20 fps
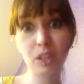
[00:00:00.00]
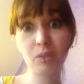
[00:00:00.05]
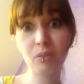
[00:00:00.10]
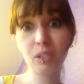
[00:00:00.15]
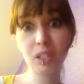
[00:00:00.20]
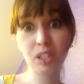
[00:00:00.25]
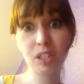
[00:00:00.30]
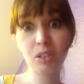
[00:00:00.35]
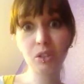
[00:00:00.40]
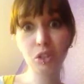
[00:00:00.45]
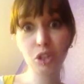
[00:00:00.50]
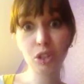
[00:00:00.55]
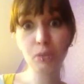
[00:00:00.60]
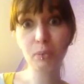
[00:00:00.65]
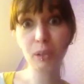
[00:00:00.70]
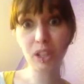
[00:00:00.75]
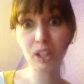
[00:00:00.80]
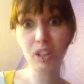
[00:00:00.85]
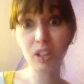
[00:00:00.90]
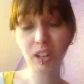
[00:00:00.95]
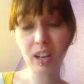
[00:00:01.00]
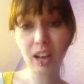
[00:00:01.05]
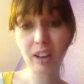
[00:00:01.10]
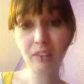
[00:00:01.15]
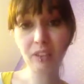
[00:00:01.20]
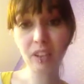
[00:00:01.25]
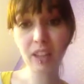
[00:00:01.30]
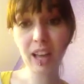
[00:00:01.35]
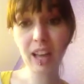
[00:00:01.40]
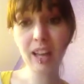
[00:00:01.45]
still should be good
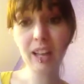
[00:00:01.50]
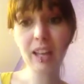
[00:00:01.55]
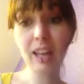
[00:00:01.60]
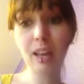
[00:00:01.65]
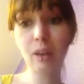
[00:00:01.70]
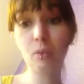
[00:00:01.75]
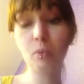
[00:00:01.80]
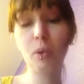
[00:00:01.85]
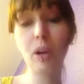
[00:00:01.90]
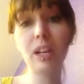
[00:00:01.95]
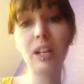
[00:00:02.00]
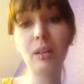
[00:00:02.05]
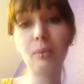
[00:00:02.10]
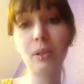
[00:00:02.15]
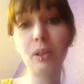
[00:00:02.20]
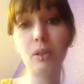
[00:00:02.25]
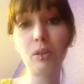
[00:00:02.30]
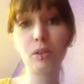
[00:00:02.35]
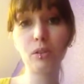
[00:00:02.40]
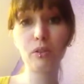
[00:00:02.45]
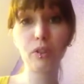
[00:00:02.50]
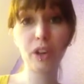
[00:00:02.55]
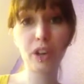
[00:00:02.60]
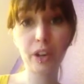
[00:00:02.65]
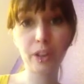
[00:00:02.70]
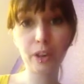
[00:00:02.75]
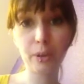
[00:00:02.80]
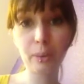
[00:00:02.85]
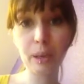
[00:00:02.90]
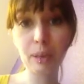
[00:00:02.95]
after that and ready to be used for
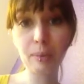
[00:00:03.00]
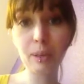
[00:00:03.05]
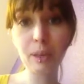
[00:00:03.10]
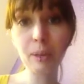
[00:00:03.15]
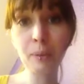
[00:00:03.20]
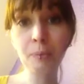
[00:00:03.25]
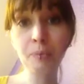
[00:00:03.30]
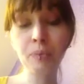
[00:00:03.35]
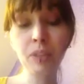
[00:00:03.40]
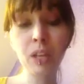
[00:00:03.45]
another baby.